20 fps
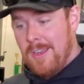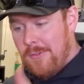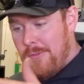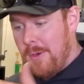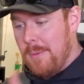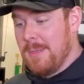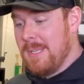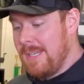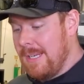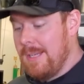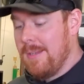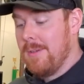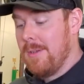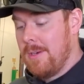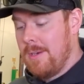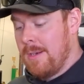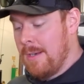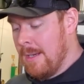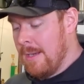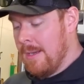from a
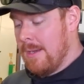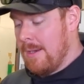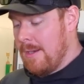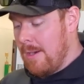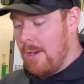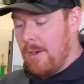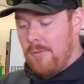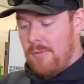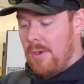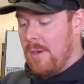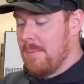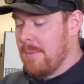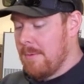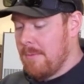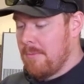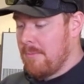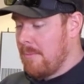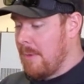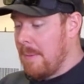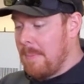dealer or from
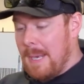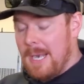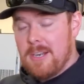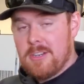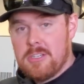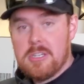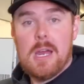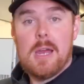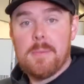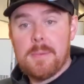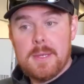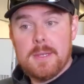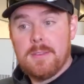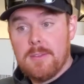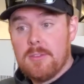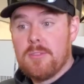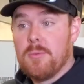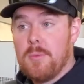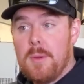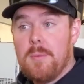a repair shop. Like
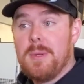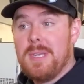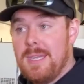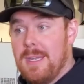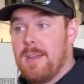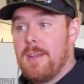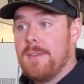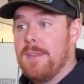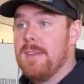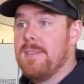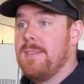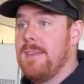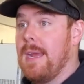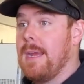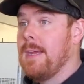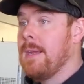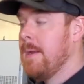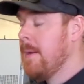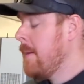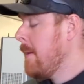this is what we did on this
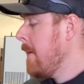date.